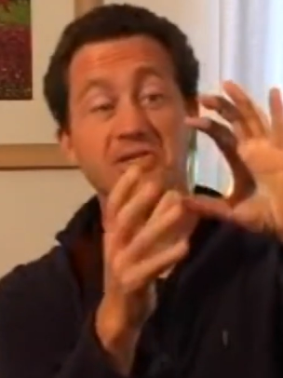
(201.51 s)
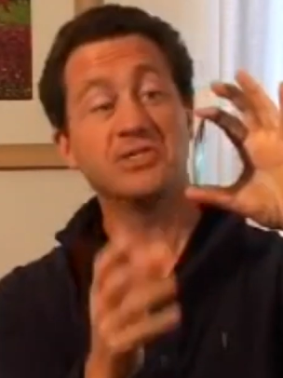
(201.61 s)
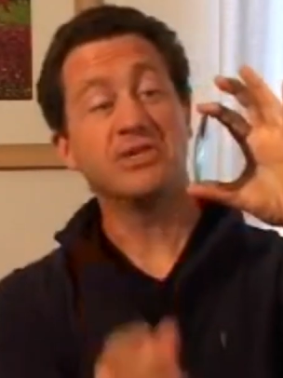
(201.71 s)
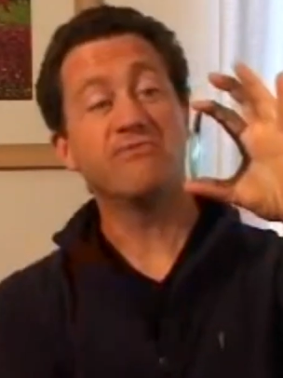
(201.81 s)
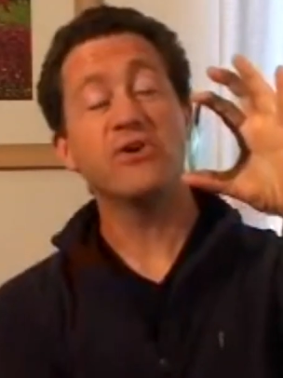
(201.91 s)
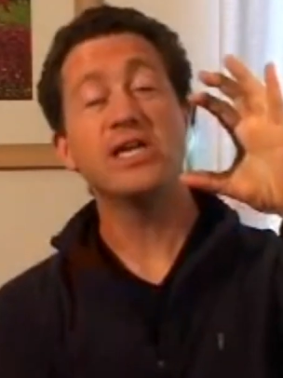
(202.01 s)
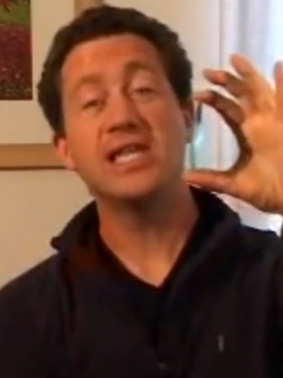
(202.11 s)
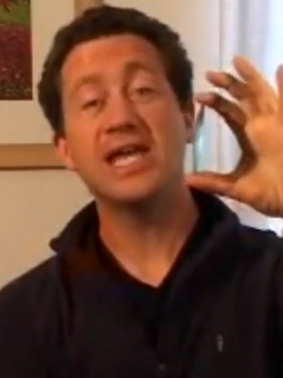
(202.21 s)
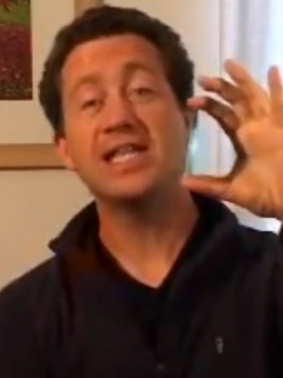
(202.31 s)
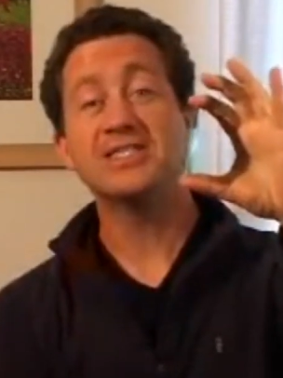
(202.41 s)
So, the very
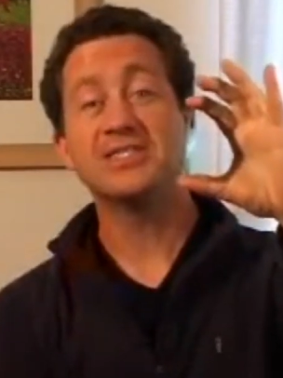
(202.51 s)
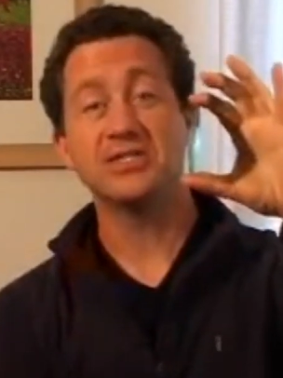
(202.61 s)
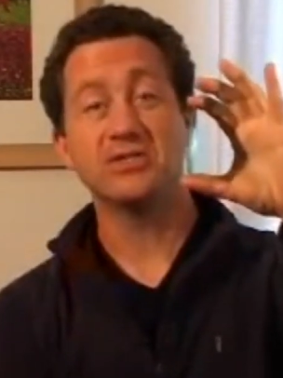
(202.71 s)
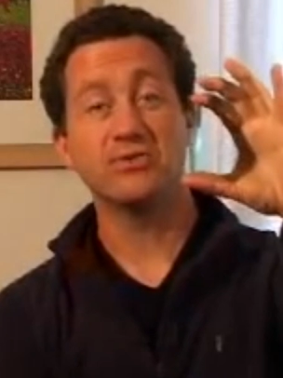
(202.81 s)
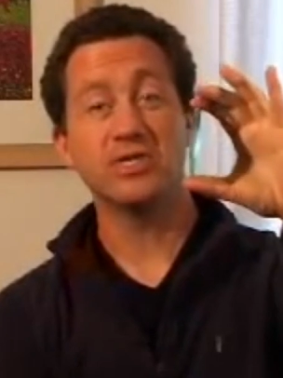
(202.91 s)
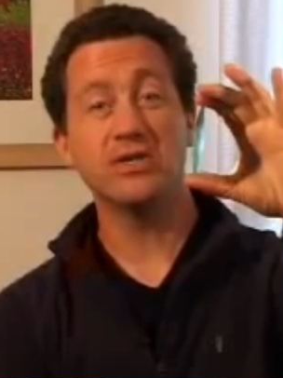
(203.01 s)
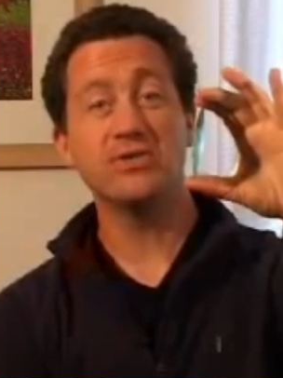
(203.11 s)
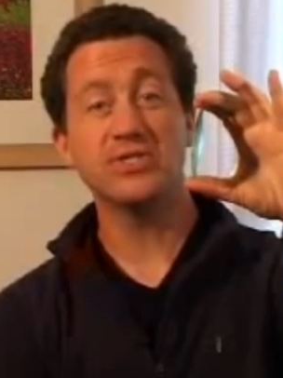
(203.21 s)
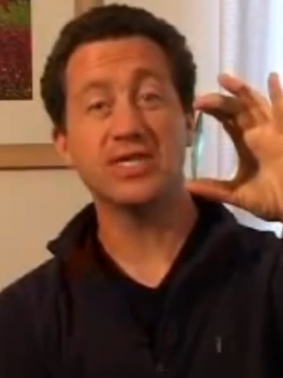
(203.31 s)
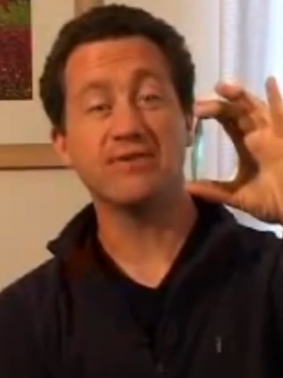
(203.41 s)
lens that you're
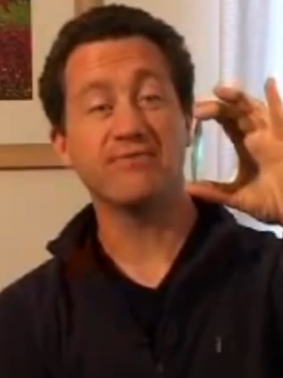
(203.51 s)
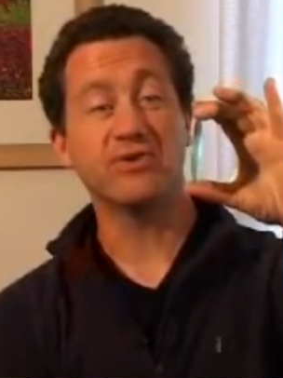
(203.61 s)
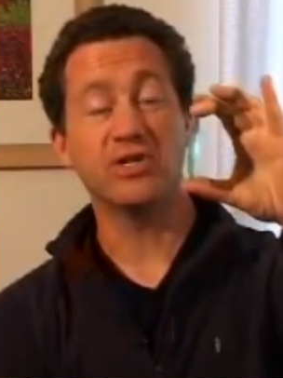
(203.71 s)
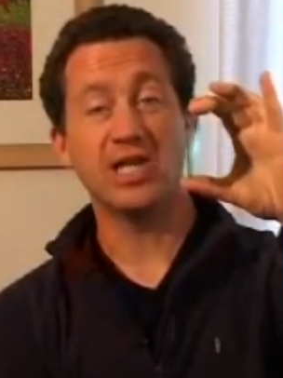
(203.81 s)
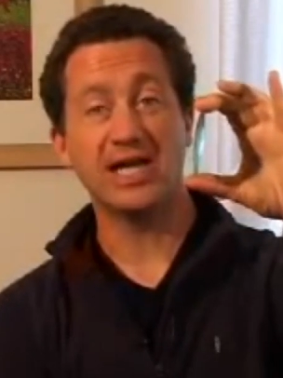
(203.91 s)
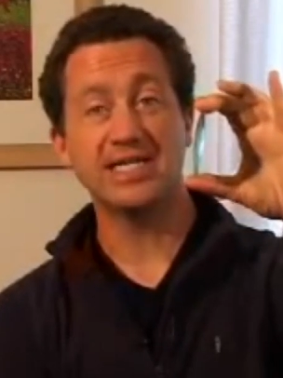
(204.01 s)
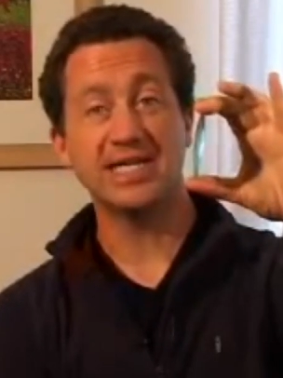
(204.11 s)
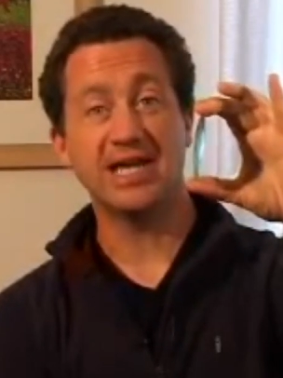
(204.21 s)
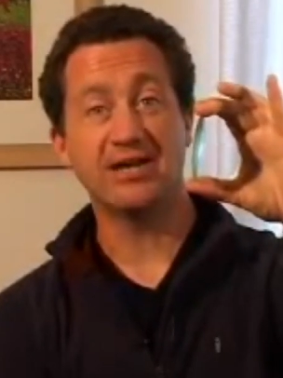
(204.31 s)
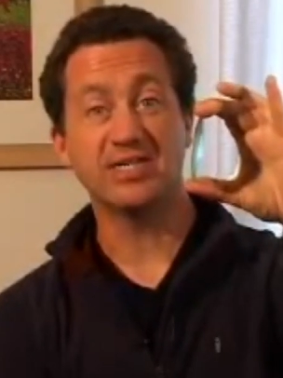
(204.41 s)
using for your
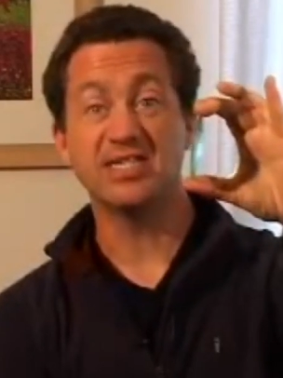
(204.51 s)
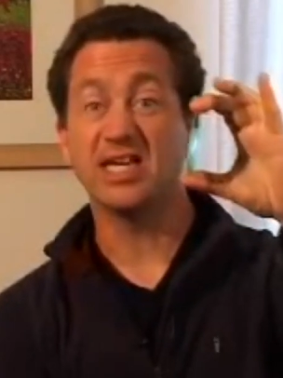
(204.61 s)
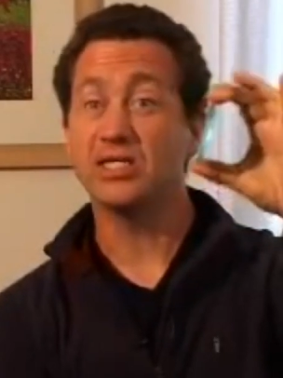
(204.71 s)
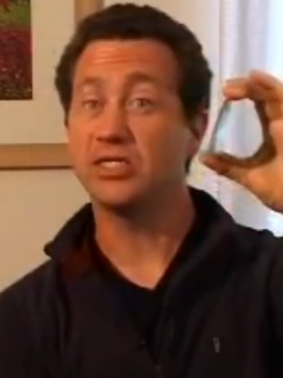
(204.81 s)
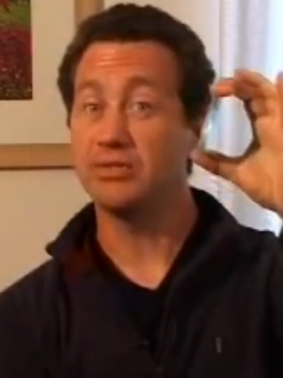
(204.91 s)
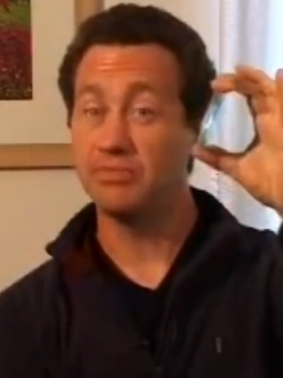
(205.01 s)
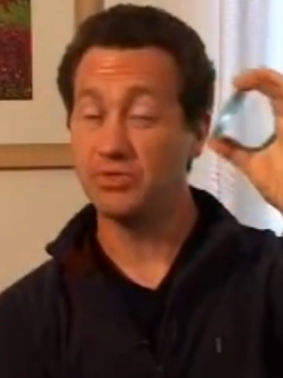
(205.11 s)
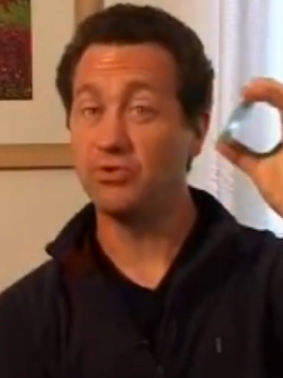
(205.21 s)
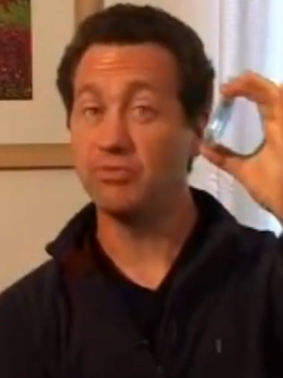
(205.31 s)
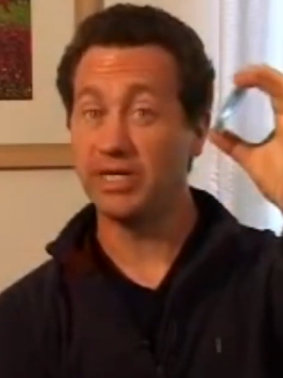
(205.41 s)
lighthouse is actually
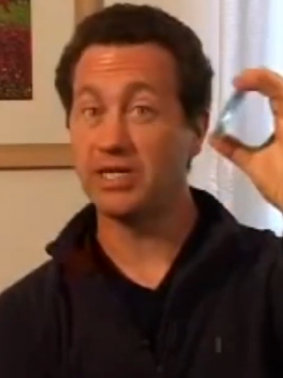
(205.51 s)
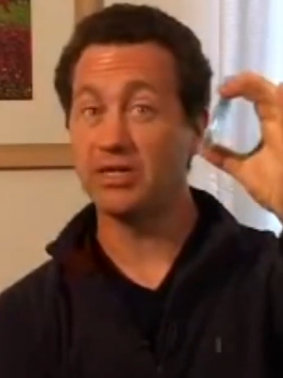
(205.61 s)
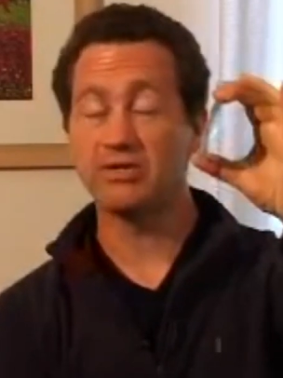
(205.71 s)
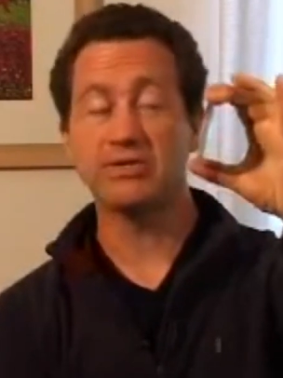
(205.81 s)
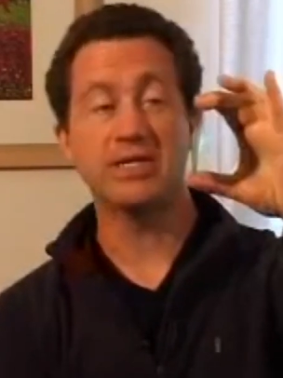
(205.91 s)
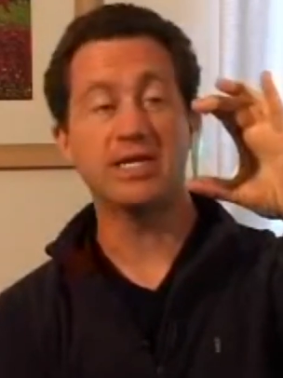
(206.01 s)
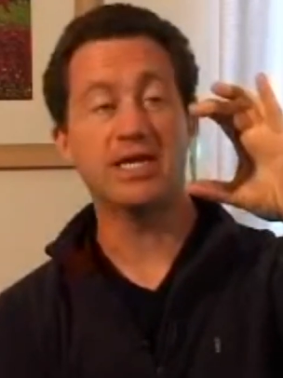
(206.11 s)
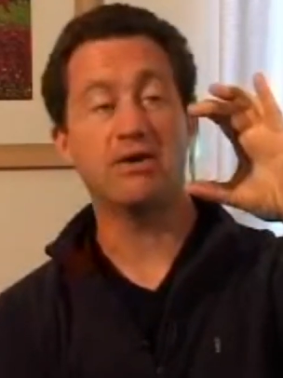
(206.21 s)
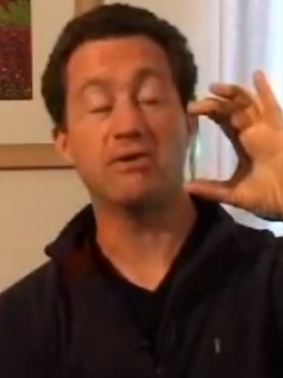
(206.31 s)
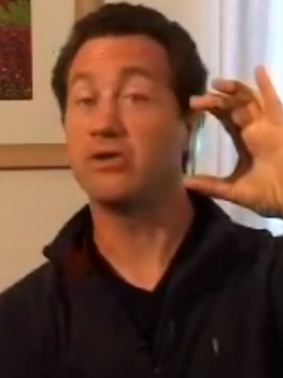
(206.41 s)
absorbing a lot of
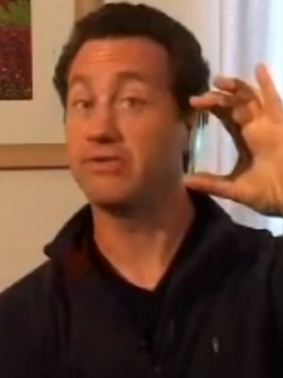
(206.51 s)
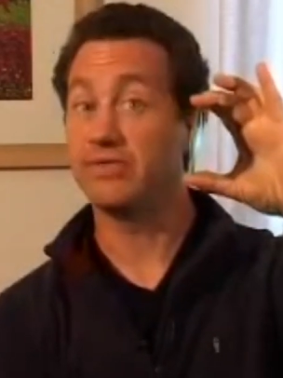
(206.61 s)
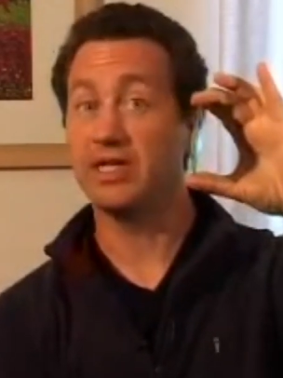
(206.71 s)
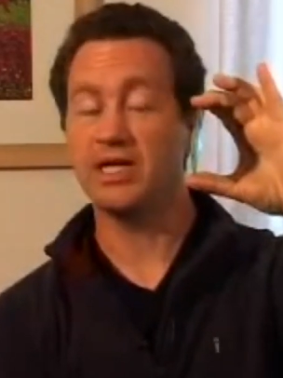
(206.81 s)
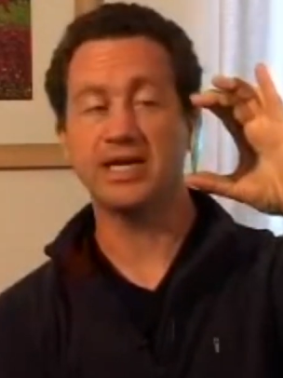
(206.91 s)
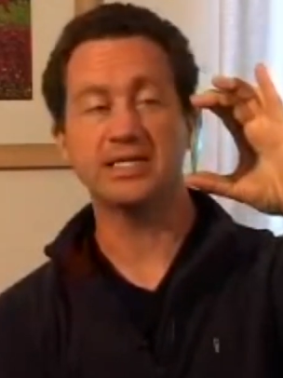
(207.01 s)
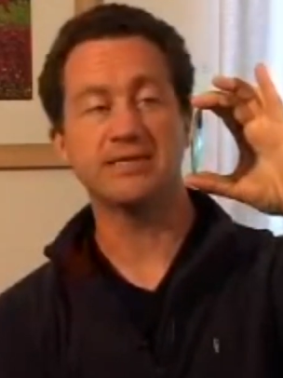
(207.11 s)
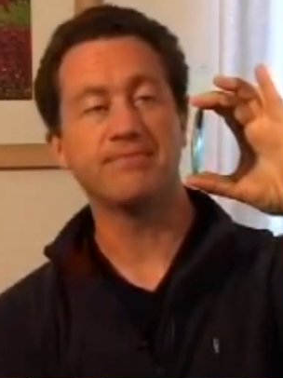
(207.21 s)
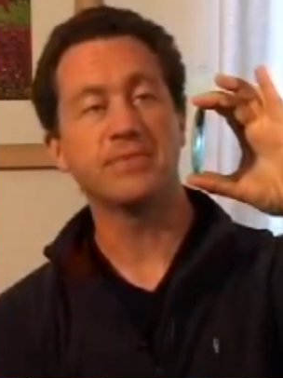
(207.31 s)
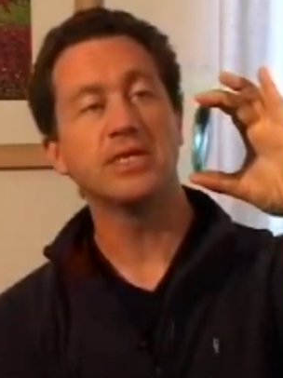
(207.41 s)
the, a lot of the light.